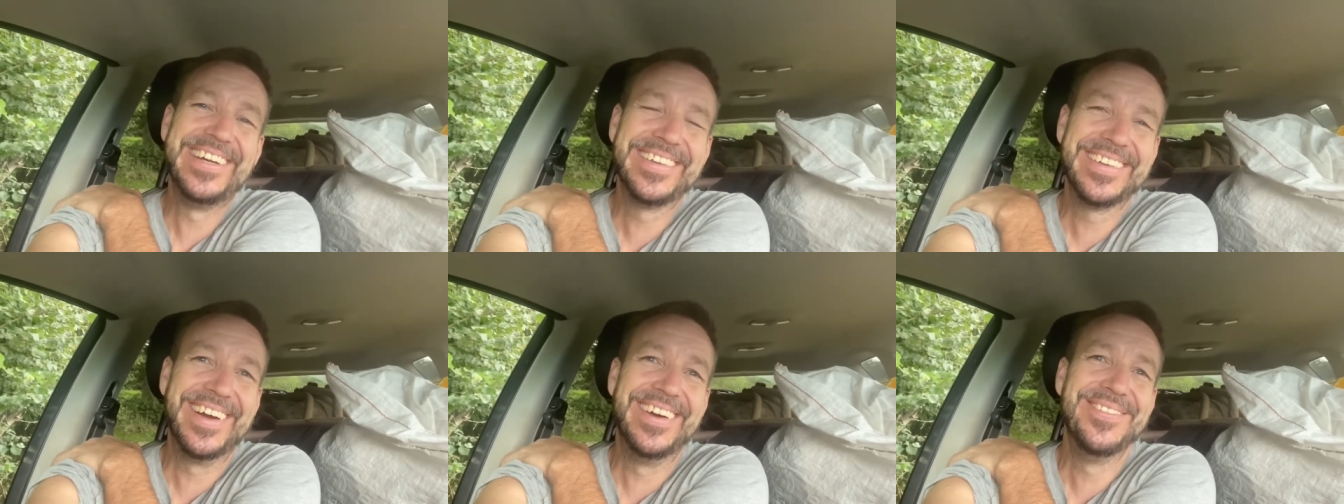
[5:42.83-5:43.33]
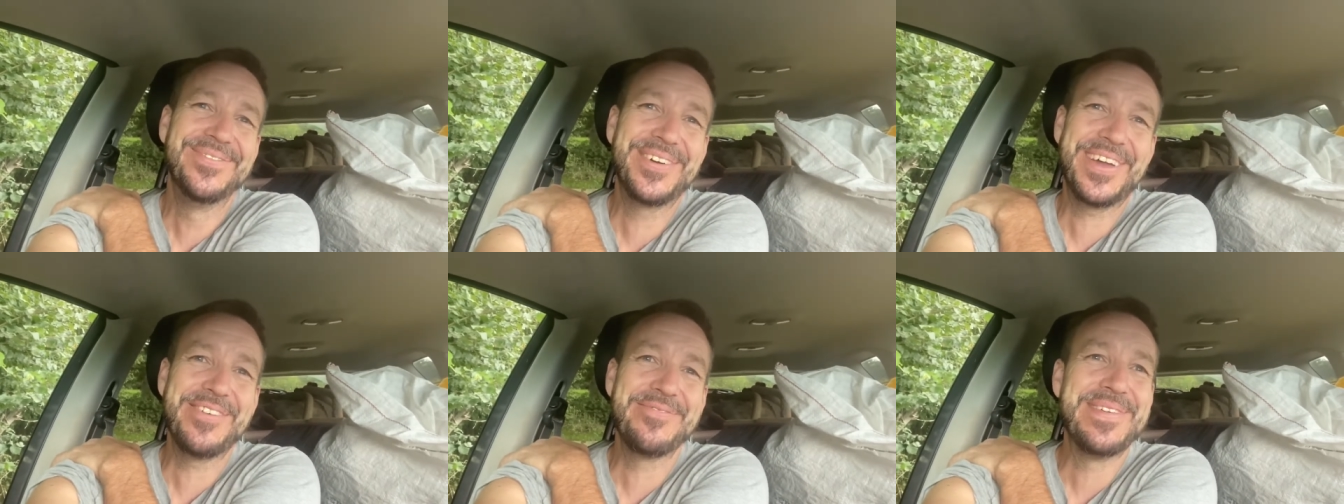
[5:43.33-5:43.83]
so
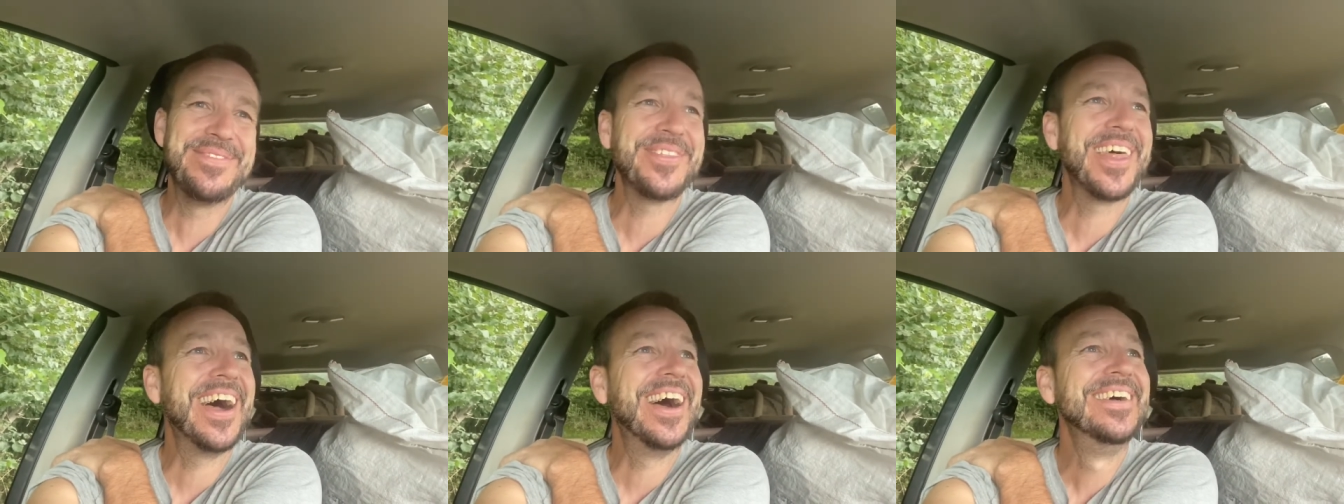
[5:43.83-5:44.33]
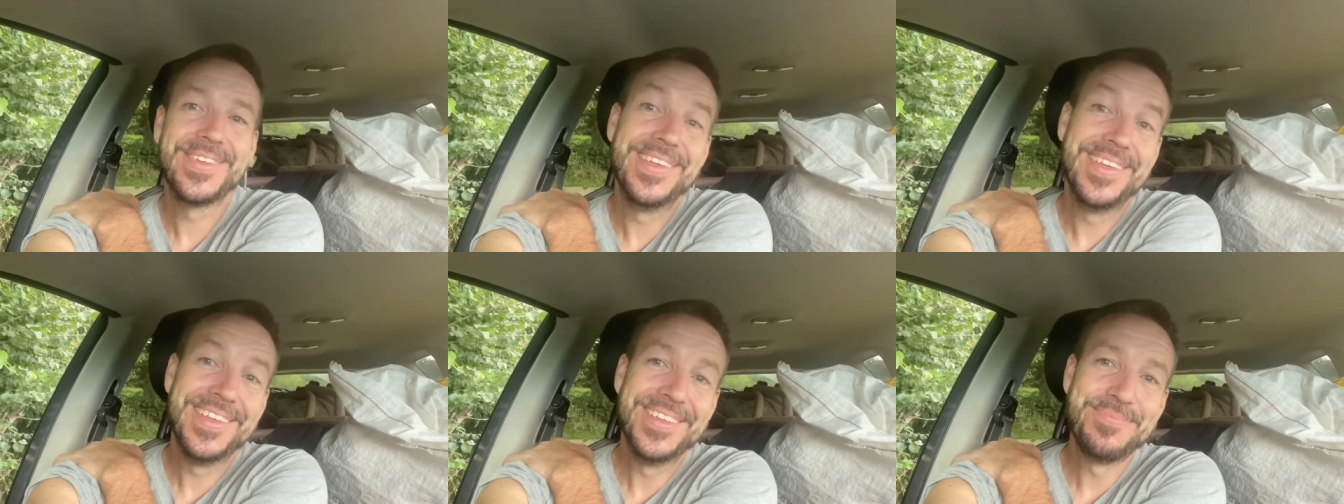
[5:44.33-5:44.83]
forgive me for that.
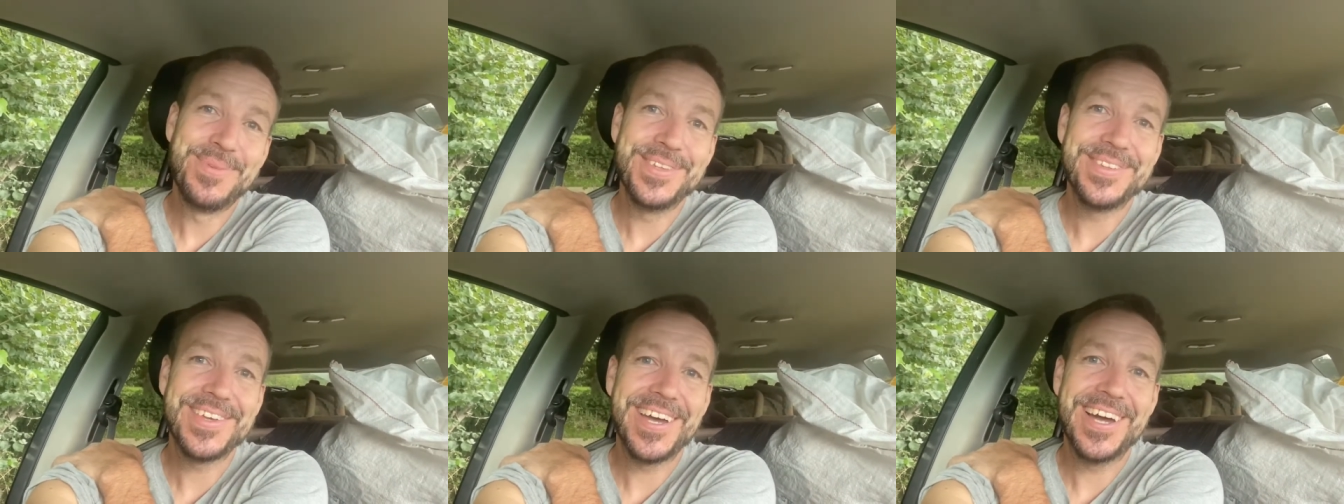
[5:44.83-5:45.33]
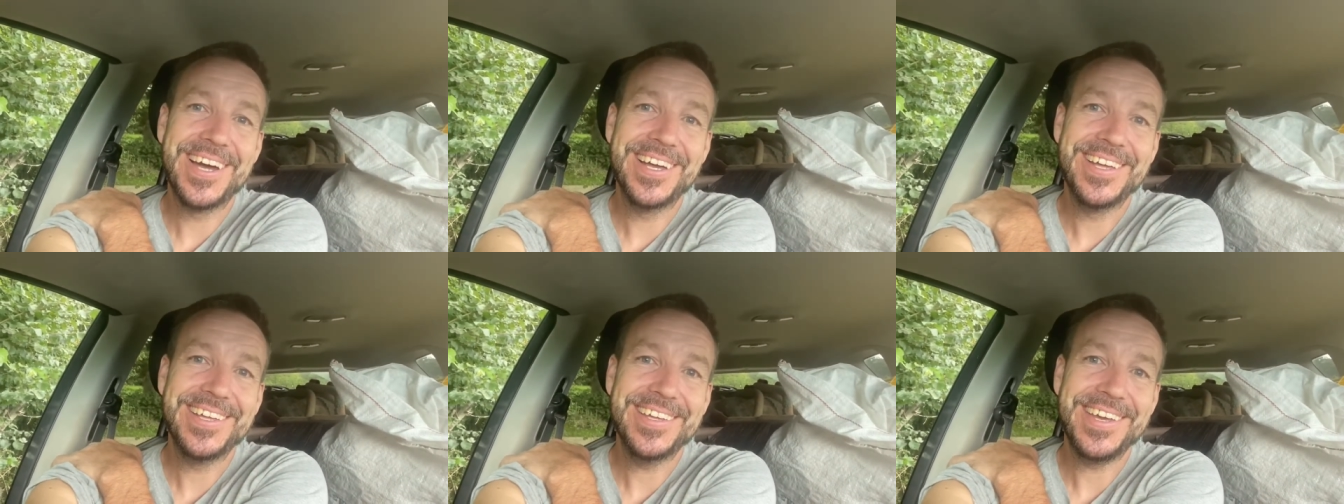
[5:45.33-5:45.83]
But uh,
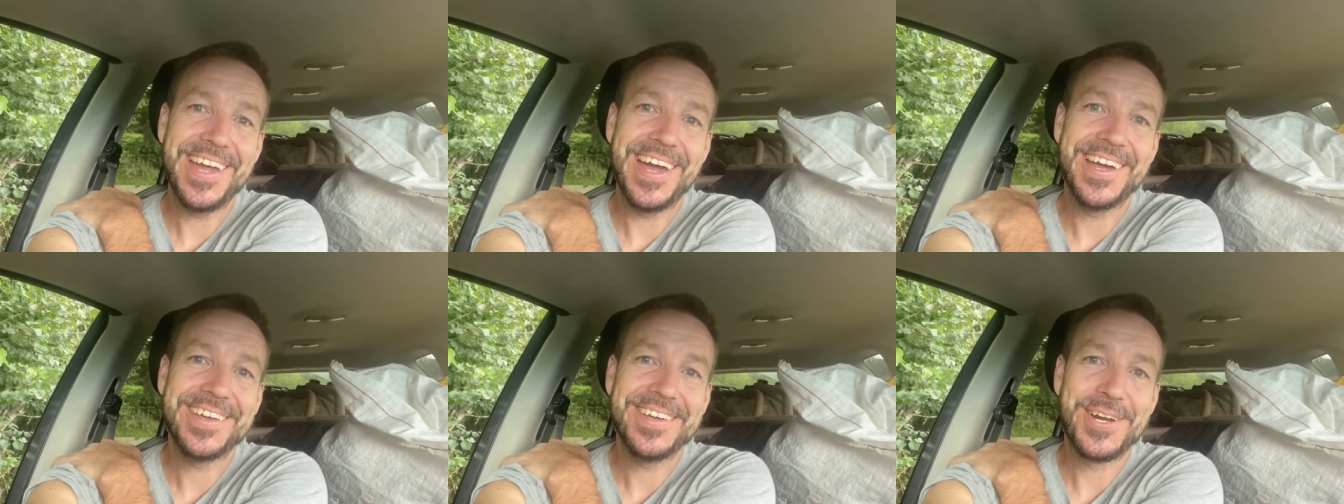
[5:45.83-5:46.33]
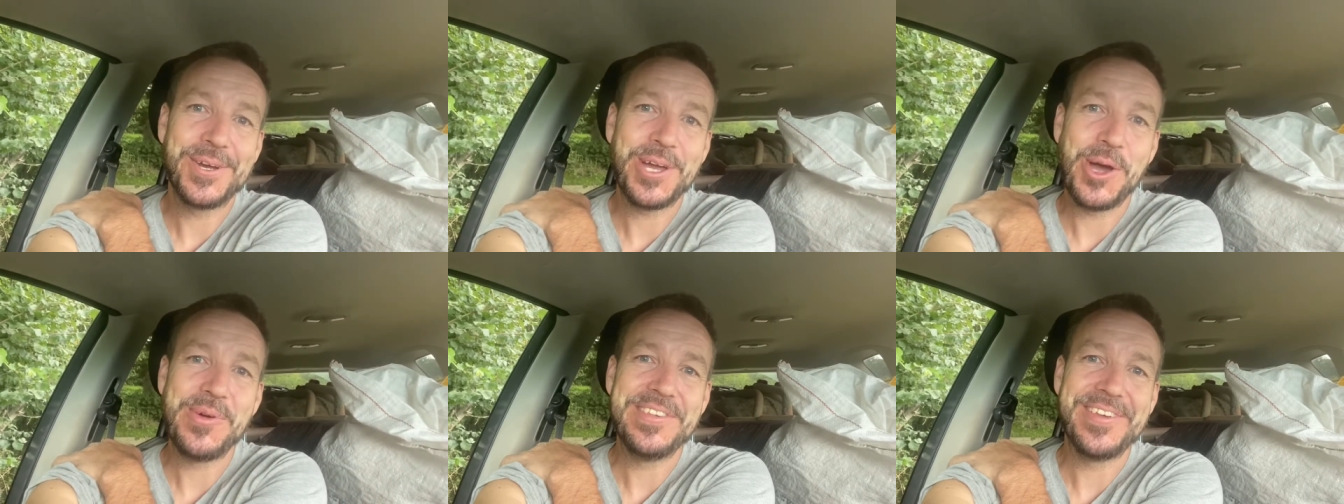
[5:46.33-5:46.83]
yeah, you know,
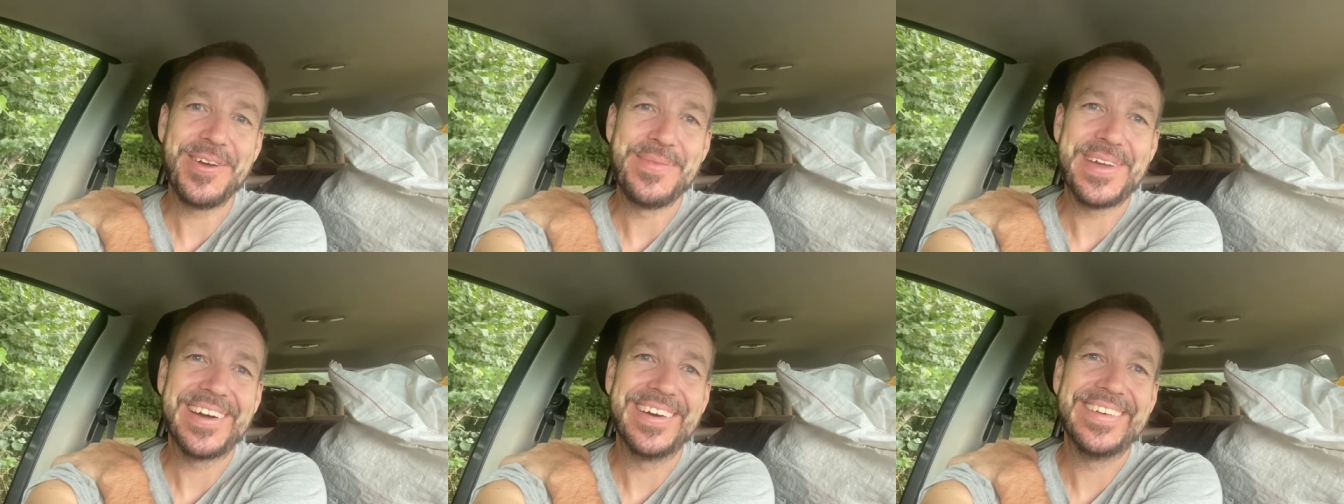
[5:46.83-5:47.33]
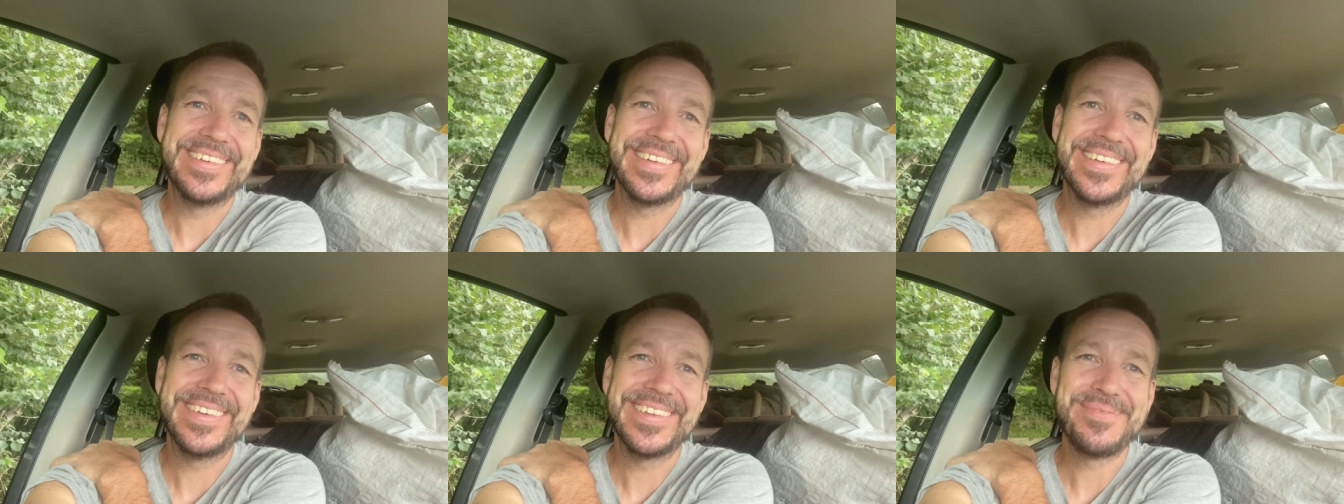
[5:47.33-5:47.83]
go easy on me, guys.
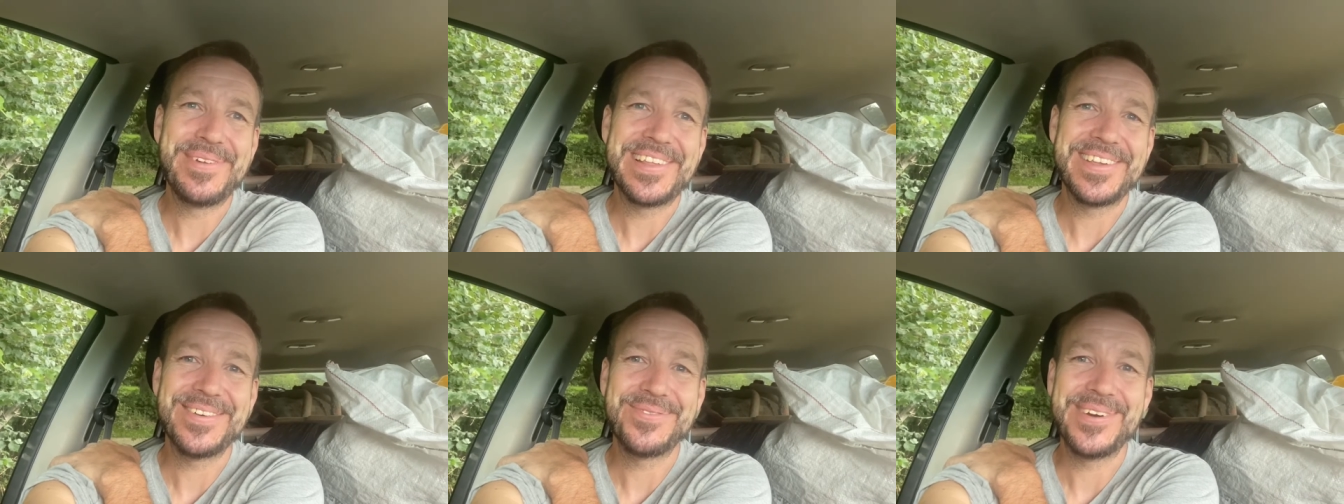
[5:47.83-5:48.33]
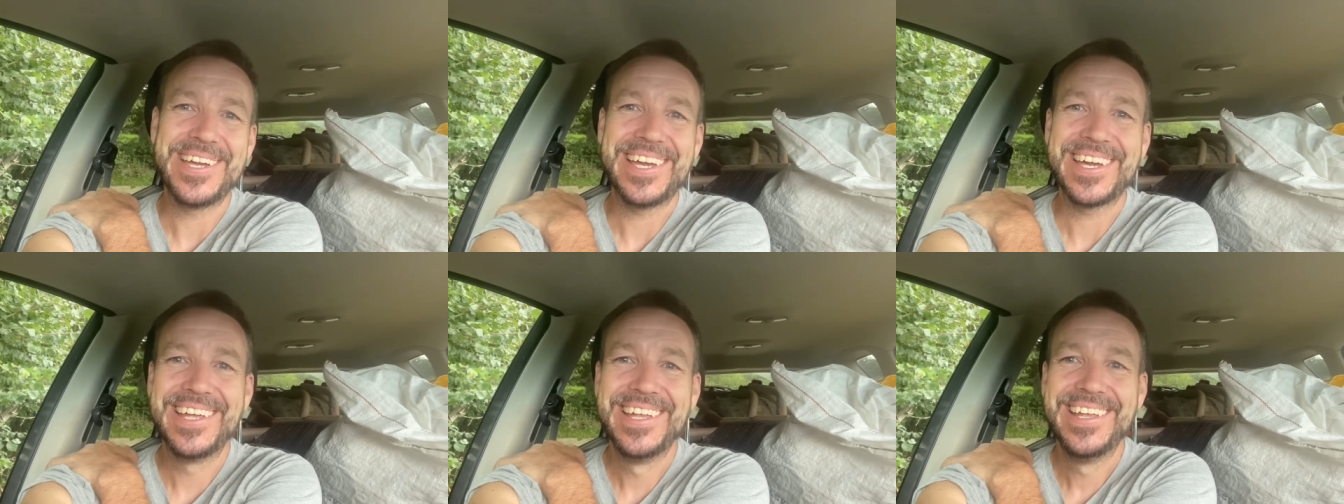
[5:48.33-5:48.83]
It's been a tough week.